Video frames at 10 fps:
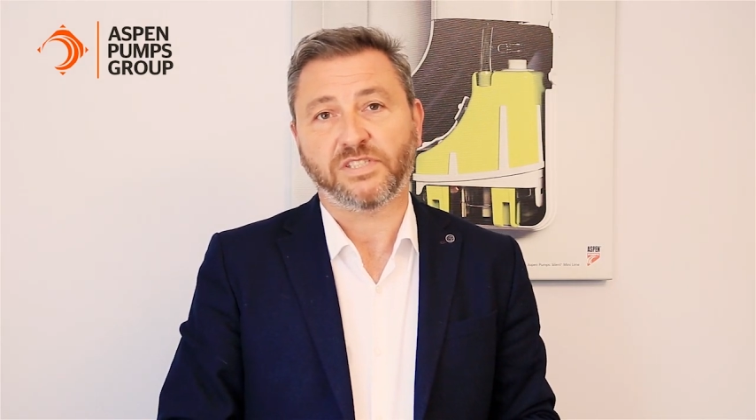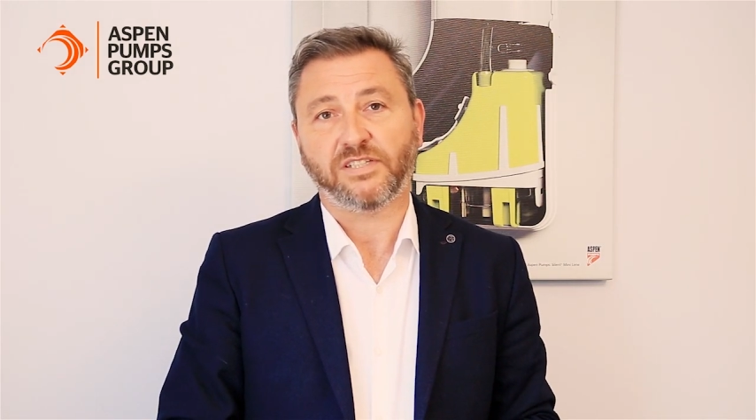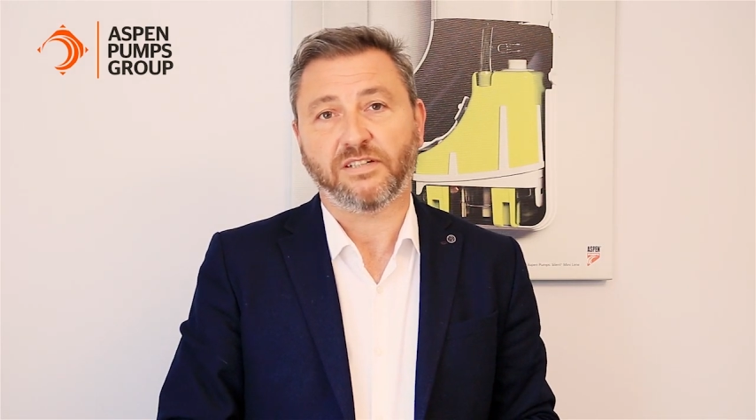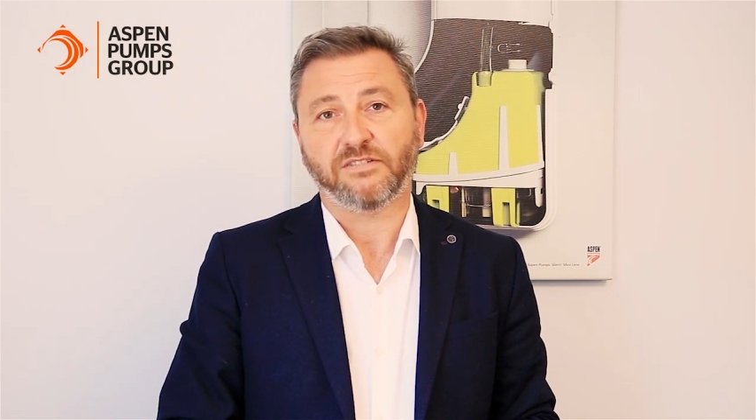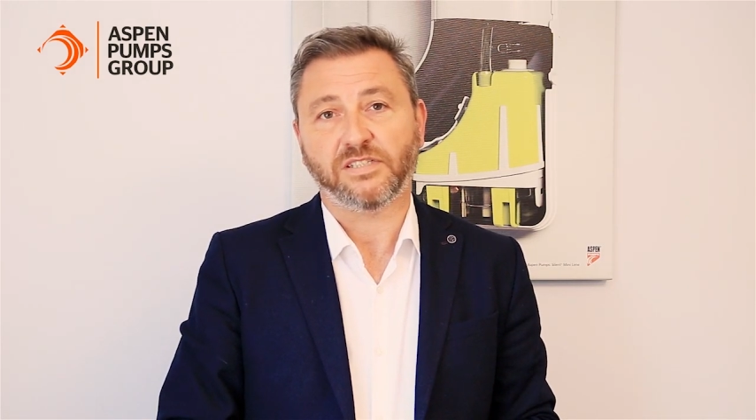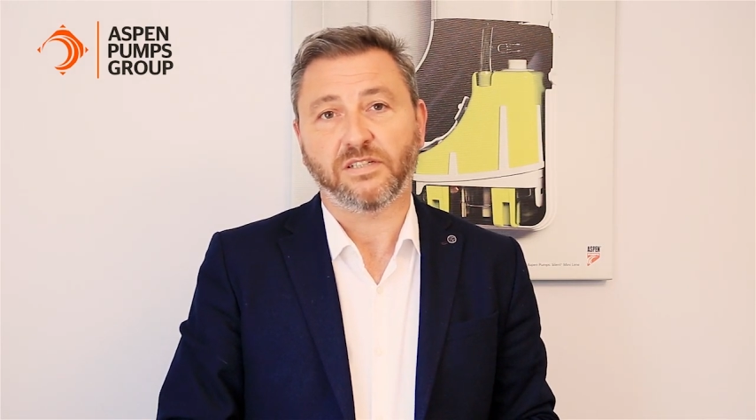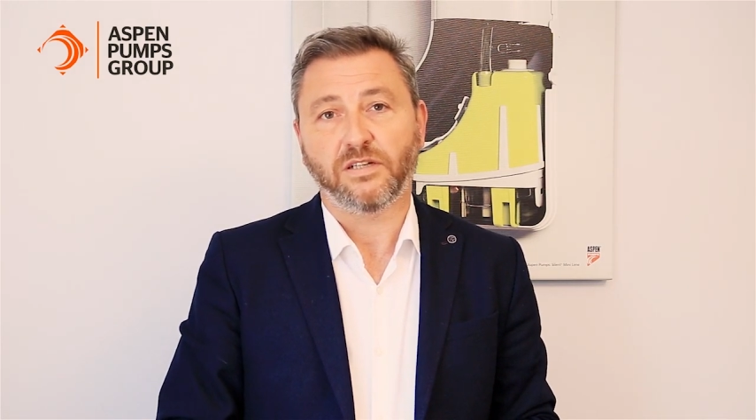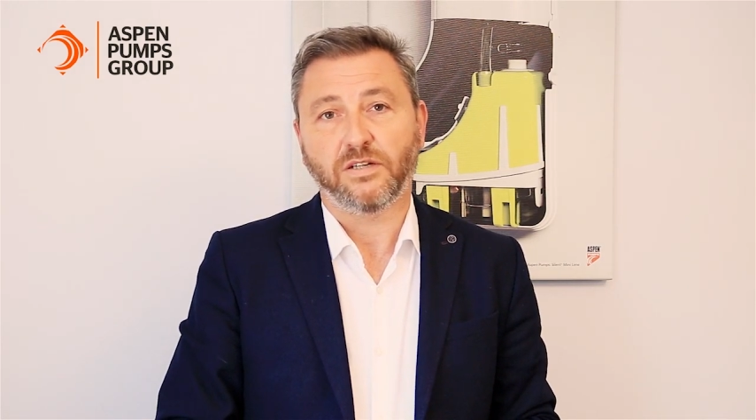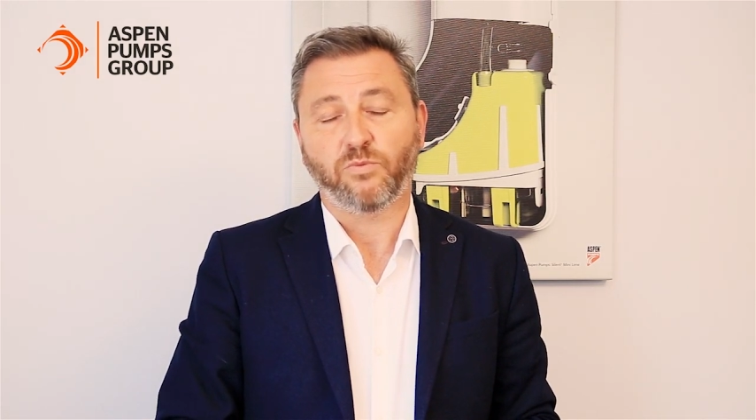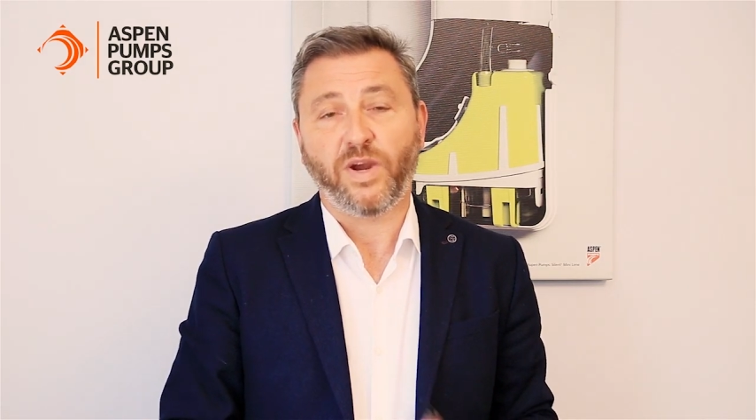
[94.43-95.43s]
ancillaries.
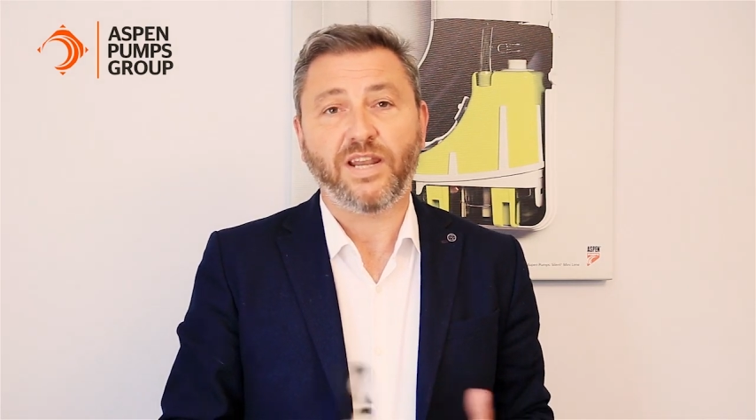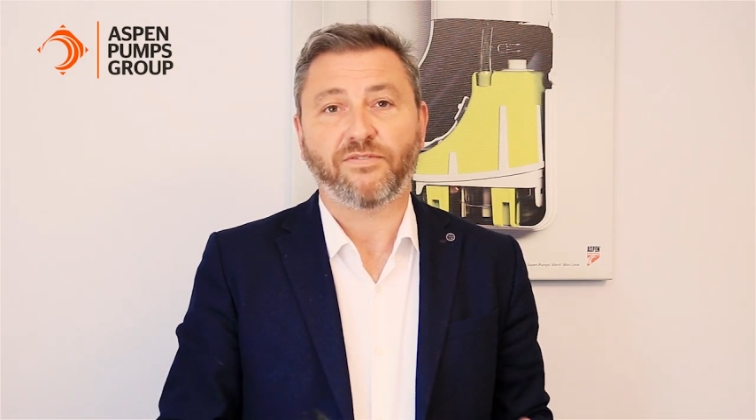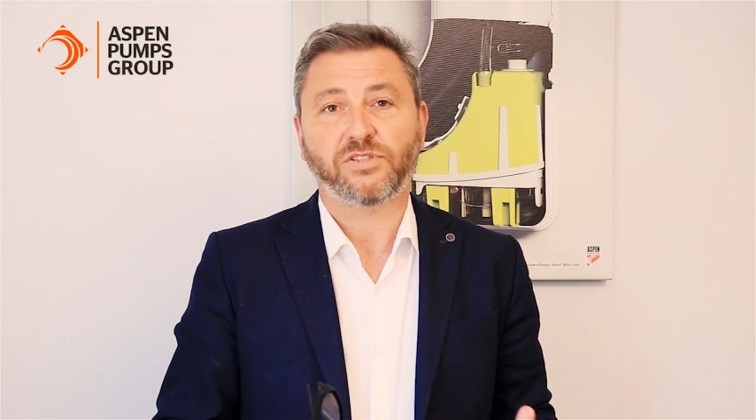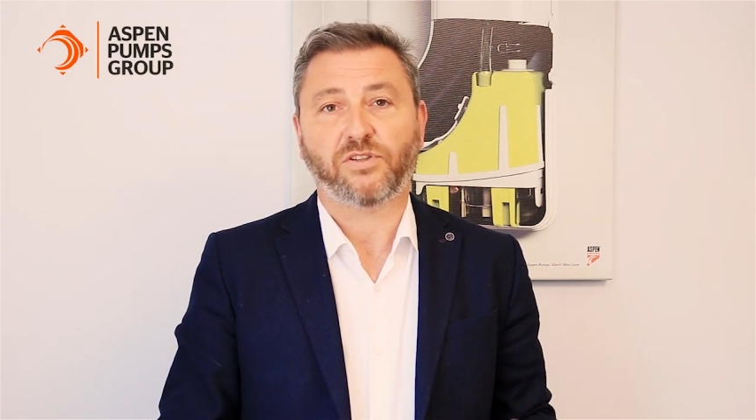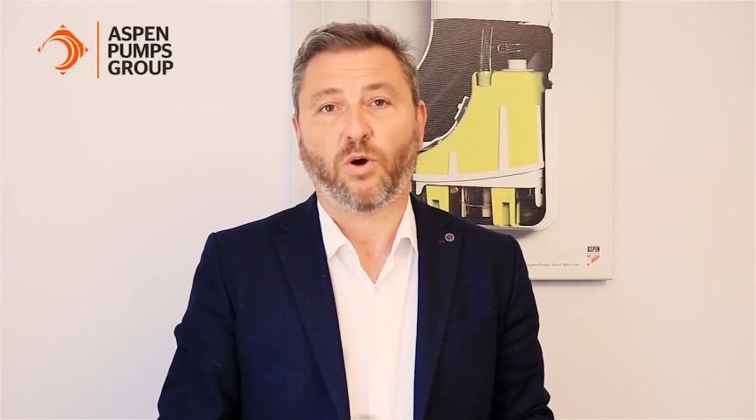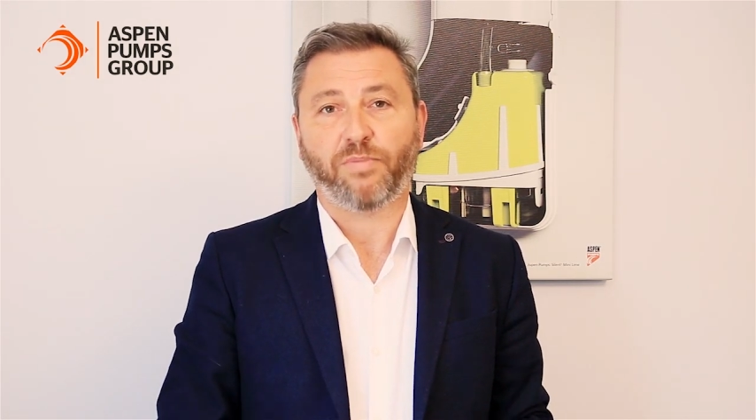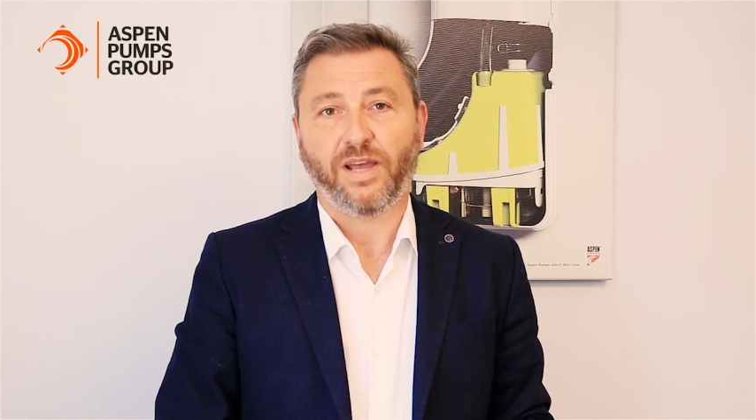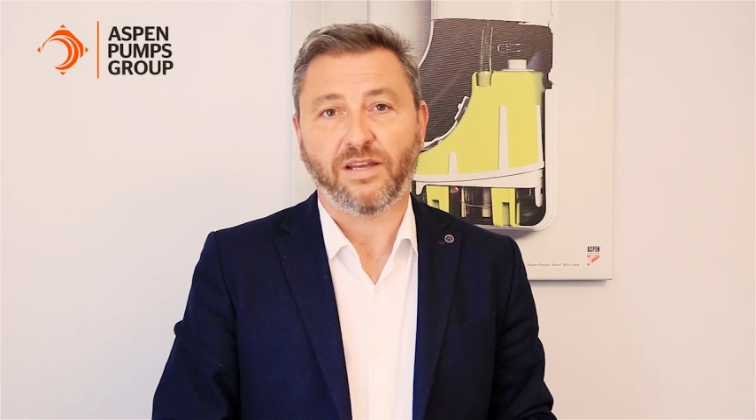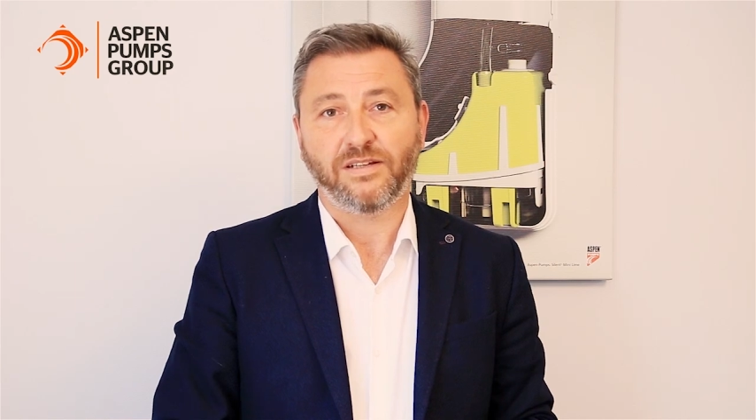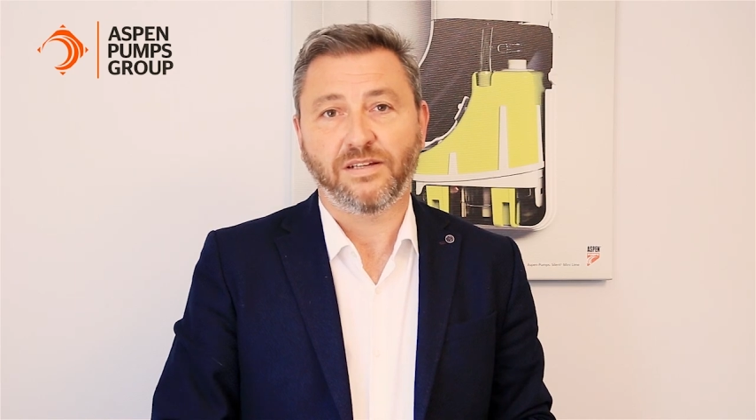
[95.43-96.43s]
We never stop
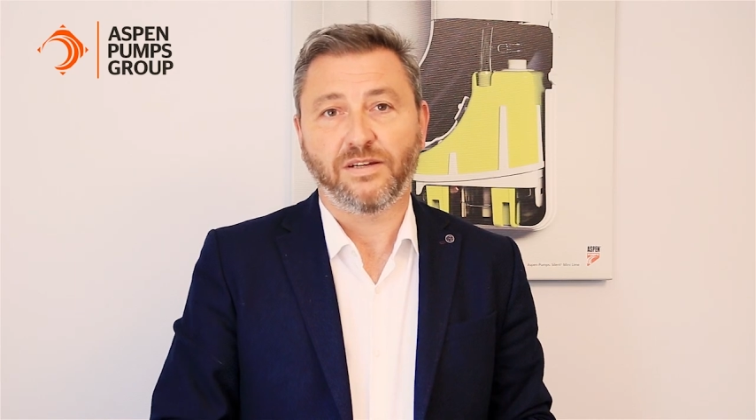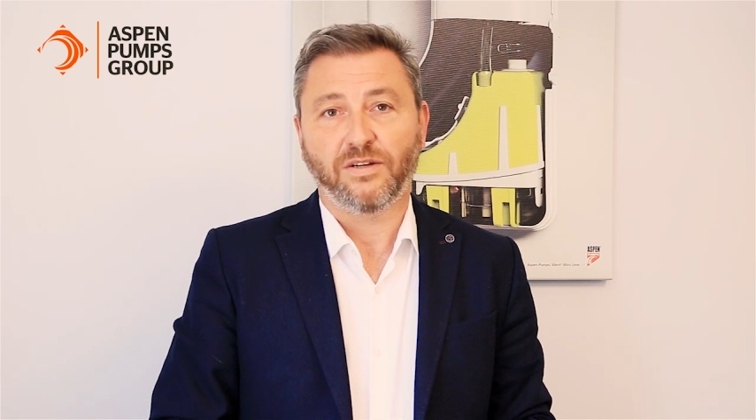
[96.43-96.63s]
here.